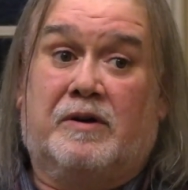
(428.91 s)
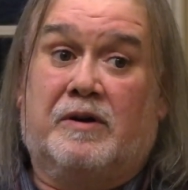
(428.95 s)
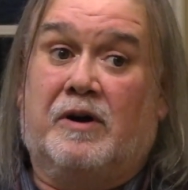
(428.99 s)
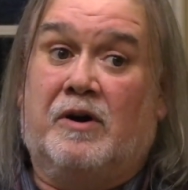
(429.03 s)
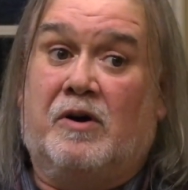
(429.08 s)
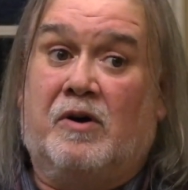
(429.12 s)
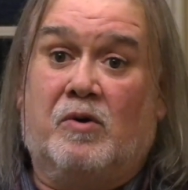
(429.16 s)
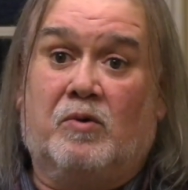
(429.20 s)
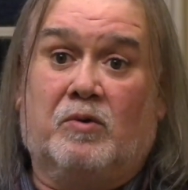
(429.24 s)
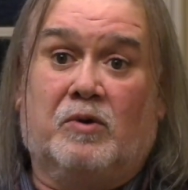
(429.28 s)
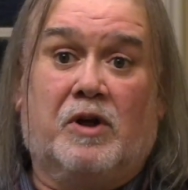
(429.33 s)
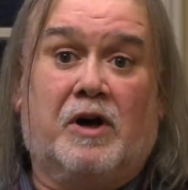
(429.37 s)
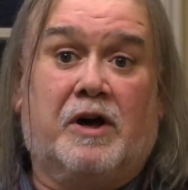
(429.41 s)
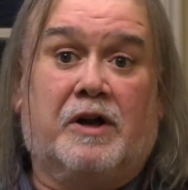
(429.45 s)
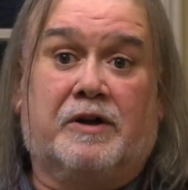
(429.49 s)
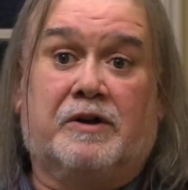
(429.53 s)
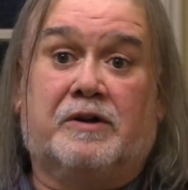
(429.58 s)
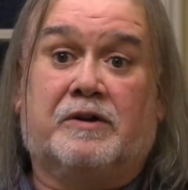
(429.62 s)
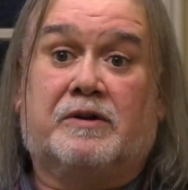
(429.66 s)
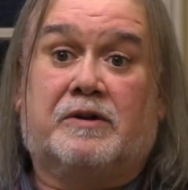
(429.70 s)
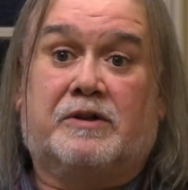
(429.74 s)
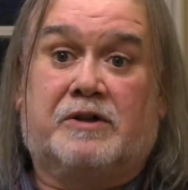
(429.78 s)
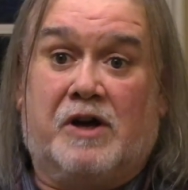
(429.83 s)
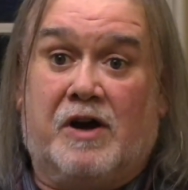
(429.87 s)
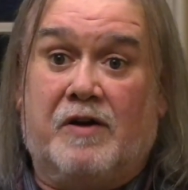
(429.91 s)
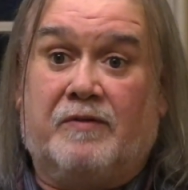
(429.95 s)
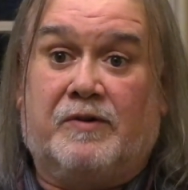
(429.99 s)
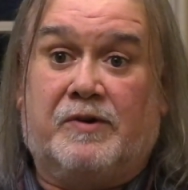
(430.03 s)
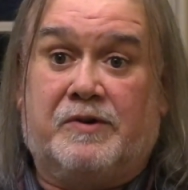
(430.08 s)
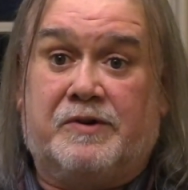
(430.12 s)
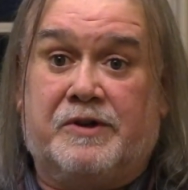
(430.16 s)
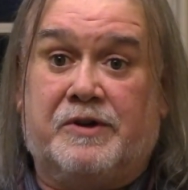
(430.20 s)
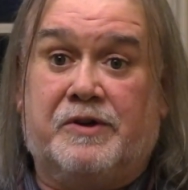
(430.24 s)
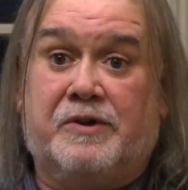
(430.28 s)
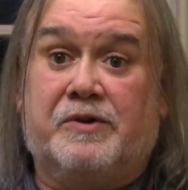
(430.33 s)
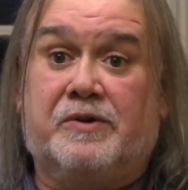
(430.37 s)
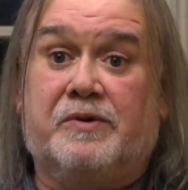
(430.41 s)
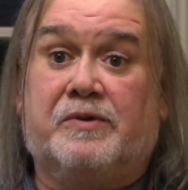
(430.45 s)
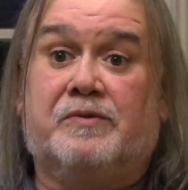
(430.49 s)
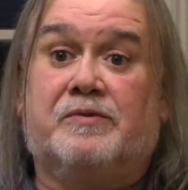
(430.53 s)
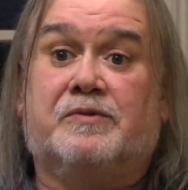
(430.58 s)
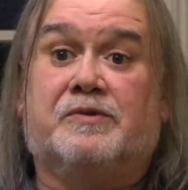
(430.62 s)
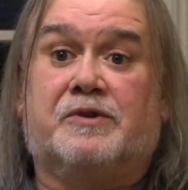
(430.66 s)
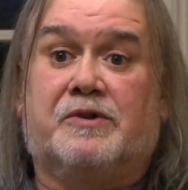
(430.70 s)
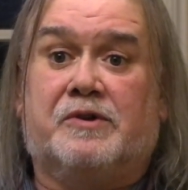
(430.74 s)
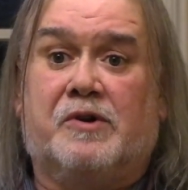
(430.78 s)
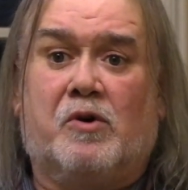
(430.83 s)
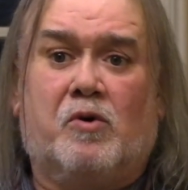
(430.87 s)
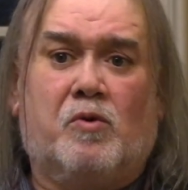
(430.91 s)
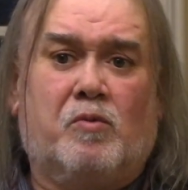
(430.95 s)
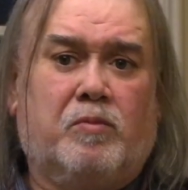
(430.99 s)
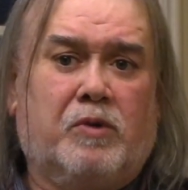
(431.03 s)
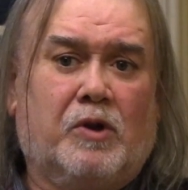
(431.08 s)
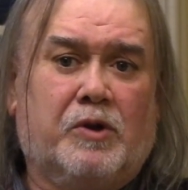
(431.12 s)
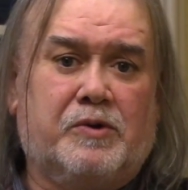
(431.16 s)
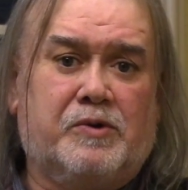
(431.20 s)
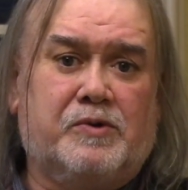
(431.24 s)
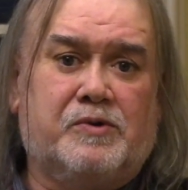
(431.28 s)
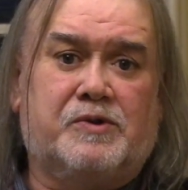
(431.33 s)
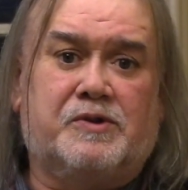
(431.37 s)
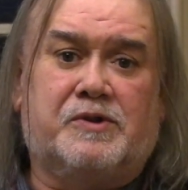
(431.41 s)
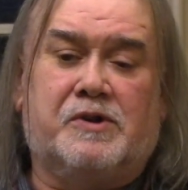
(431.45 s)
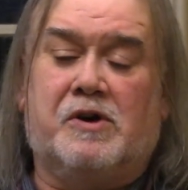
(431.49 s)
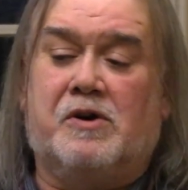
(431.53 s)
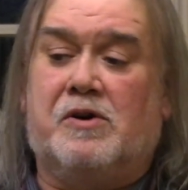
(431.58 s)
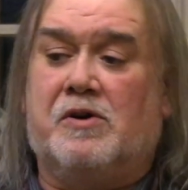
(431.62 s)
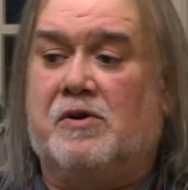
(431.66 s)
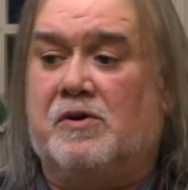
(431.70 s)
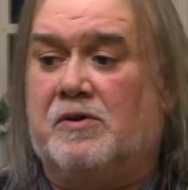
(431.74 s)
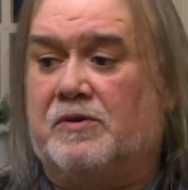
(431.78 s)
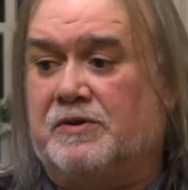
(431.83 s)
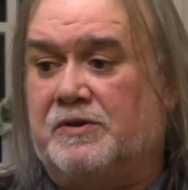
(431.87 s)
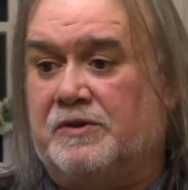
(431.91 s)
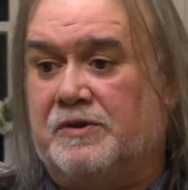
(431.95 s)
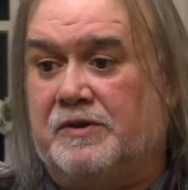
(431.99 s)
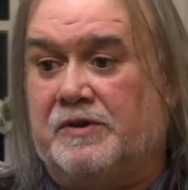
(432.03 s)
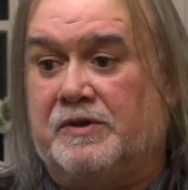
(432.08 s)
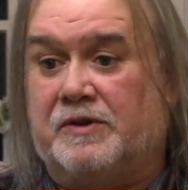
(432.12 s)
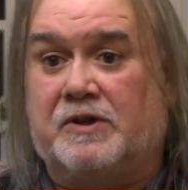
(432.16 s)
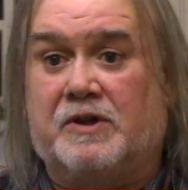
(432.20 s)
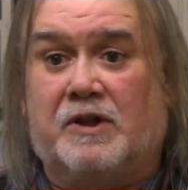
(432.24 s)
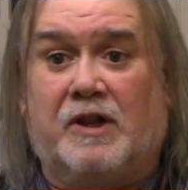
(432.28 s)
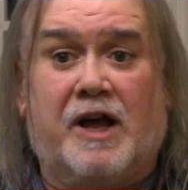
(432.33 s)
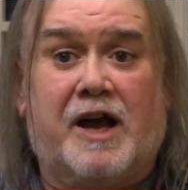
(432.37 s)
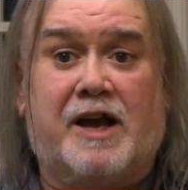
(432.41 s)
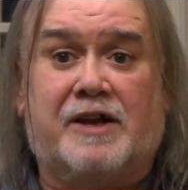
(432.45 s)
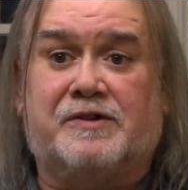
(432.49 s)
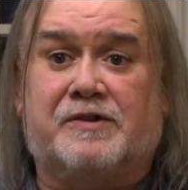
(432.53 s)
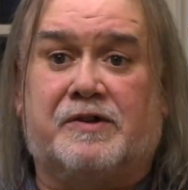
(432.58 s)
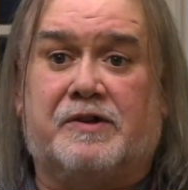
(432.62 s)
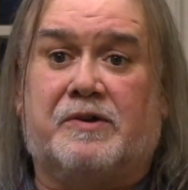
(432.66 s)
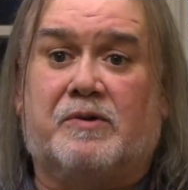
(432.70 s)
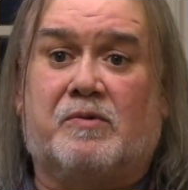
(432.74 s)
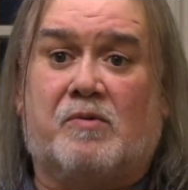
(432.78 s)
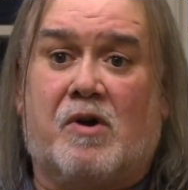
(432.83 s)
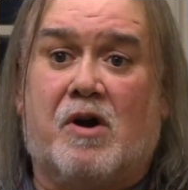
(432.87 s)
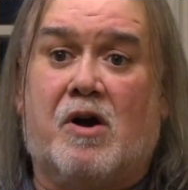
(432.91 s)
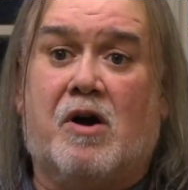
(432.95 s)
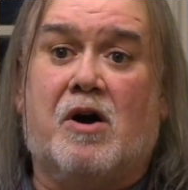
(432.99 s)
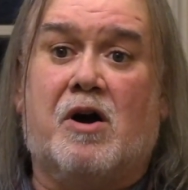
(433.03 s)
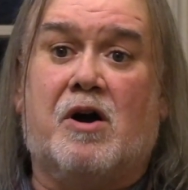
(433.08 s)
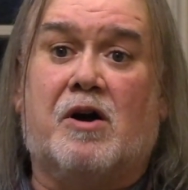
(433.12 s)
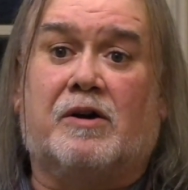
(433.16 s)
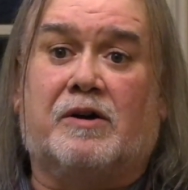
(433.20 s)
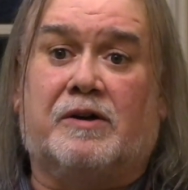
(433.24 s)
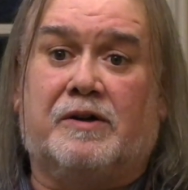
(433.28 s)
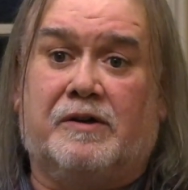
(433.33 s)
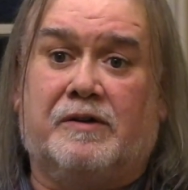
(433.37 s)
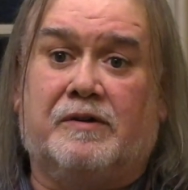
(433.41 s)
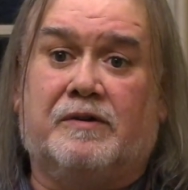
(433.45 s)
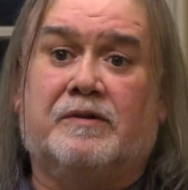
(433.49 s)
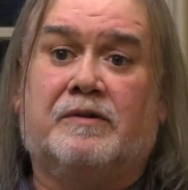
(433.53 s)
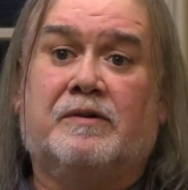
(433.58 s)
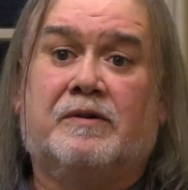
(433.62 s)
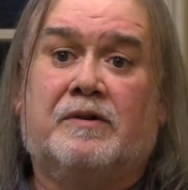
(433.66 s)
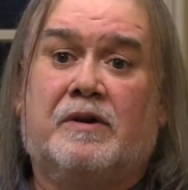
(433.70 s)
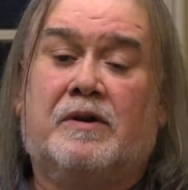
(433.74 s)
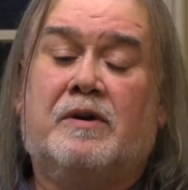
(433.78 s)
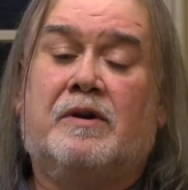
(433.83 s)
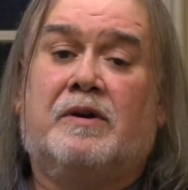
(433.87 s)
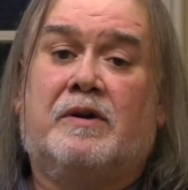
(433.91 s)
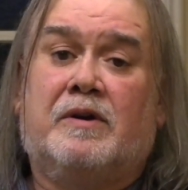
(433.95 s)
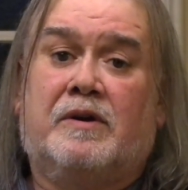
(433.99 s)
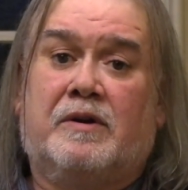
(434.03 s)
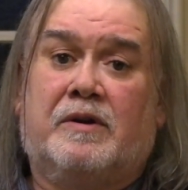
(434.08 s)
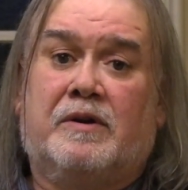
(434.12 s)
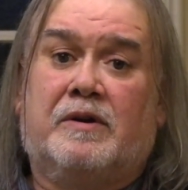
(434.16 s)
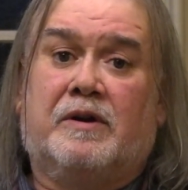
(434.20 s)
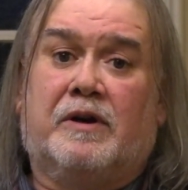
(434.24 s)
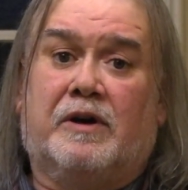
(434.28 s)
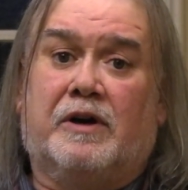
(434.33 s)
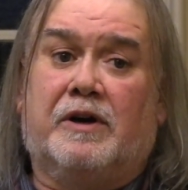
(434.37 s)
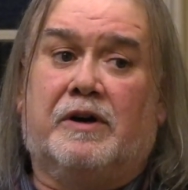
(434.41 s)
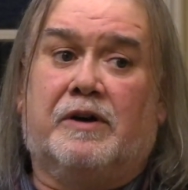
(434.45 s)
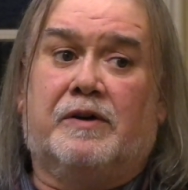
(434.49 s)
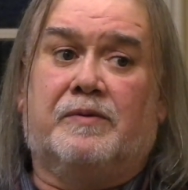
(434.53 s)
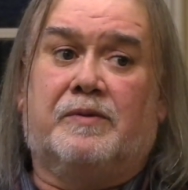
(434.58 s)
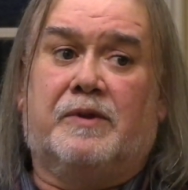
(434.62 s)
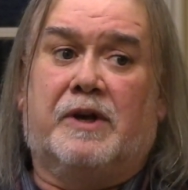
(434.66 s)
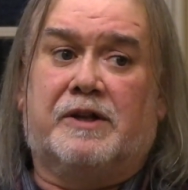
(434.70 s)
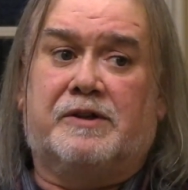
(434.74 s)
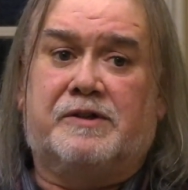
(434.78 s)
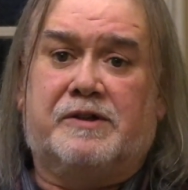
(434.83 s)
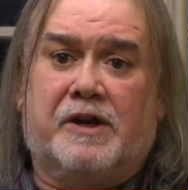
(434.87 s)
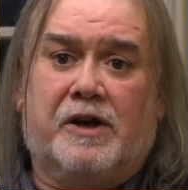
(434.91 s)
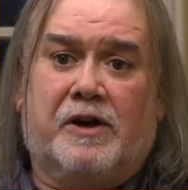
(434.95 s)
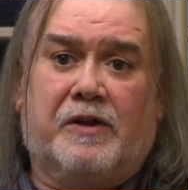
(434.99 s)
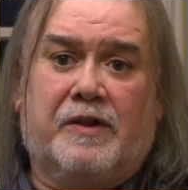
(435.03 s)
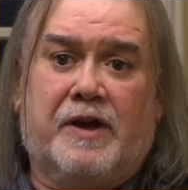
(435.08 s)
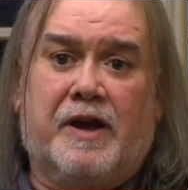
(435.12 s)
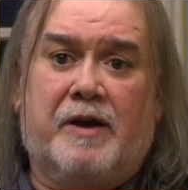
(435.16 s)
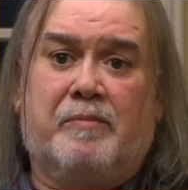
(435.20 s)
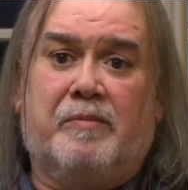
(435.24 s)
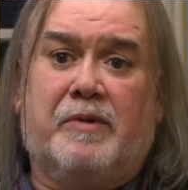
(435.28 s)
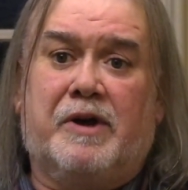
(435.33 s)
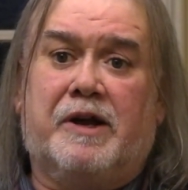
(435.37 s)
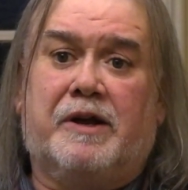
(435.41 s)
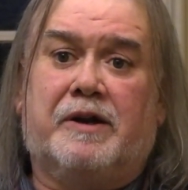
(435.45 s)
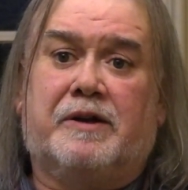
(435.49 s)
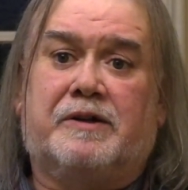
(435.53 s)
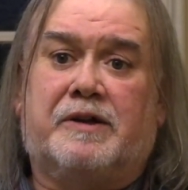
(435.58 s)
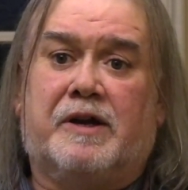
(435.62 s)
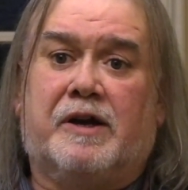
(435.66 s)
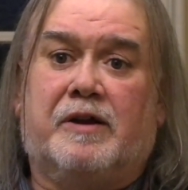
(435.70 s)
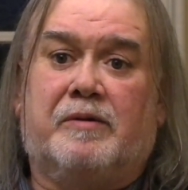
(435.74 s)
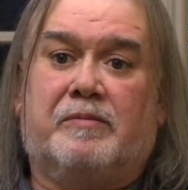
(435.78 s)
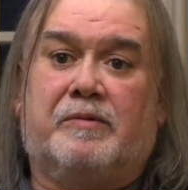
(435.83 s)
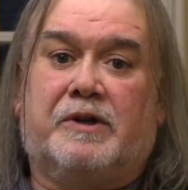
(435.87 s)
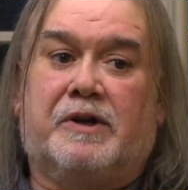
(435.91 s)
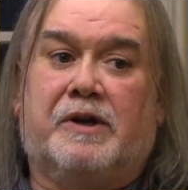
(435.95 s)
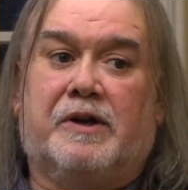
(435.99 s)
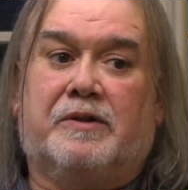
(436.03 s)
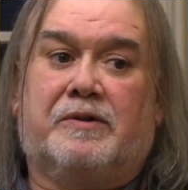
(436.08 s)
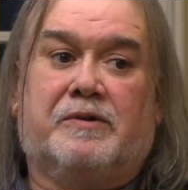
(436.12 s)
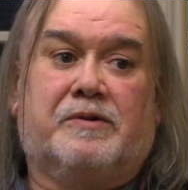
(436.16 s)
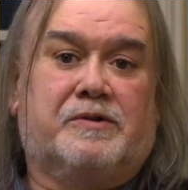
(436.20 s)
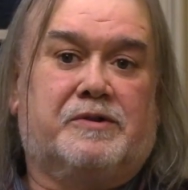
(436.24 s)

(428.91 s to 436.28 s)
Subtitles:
a whole lot of cover tunes and old blues songs and classic rock, and that's how that band came together.